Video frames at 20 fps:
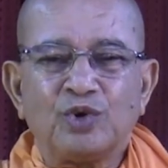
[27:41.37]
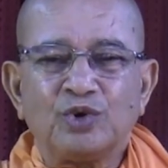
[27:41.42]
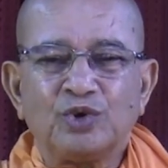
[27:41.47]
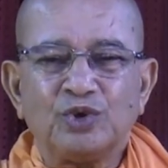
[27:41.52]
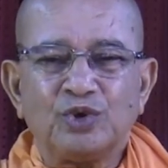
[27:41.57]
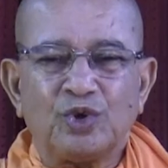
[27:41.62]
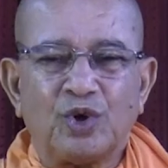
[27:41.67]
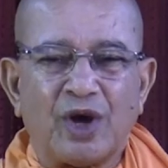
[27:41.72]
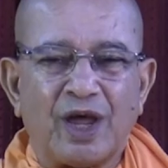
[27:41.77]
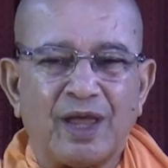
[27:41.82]
to
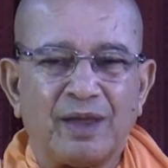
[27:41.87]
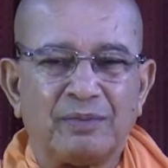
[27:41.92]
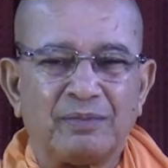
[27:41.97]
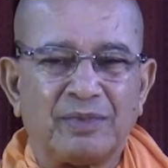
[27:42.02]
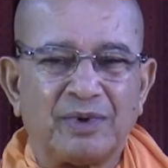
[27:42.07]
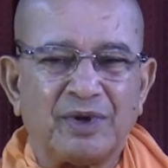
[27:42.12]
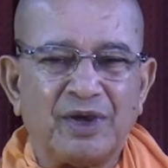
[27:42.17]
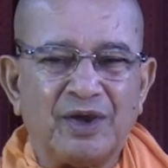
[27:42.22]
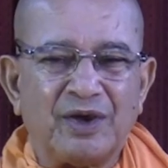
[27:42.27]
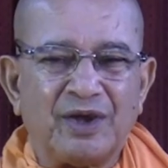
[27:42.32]
know I
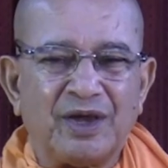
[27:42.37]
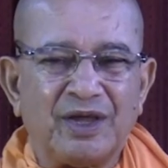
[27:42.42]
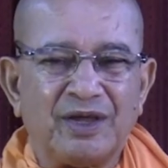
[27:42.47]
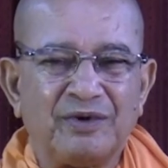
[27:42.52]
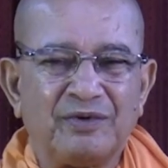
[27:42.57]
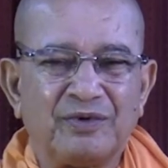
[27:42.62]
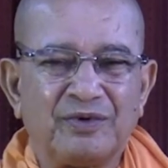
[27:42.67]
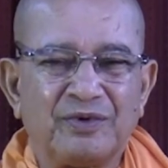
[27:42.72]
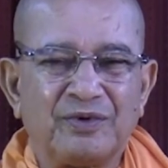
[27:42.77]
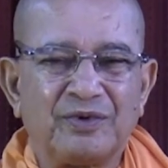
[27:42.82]

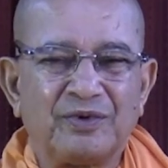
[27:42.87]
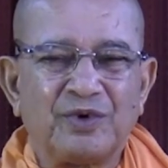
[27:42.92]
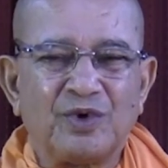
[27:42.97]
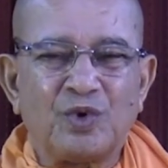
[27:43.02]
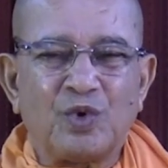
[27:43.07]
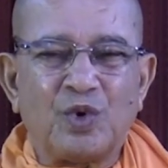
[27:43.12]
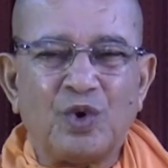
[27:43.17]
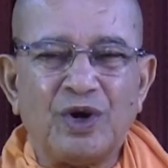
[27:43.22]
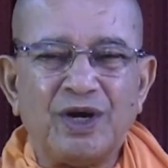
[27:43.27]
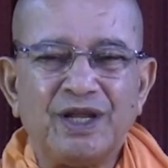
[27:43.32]
am
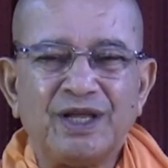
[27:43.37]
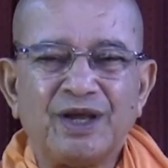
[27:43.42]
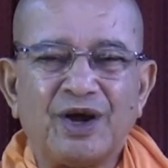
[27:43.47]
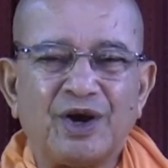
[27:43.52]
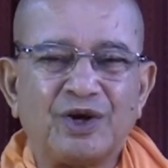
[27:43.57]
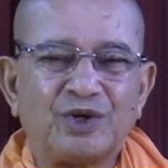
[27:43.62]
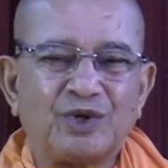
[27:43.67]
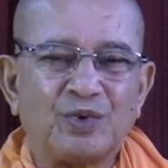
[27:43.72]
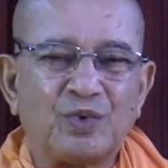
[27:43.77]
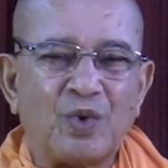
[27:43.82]
holding
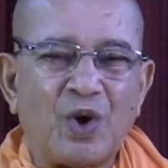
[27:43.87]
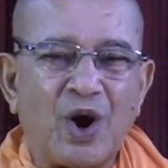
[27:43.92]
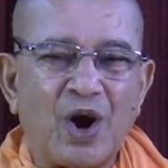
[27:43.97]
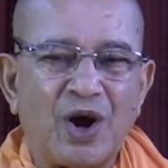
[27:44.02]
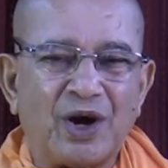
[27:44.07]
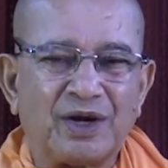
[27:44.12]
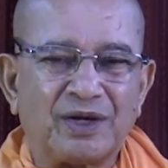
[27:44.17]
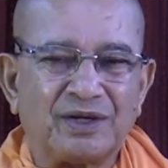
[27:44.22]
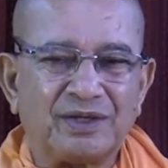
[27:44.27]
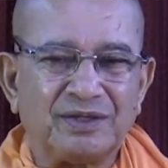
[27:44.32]
on to
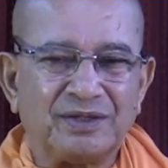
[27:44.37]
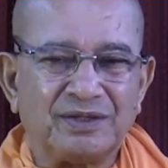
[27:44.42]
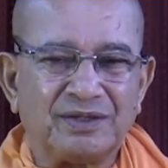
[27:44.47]
what?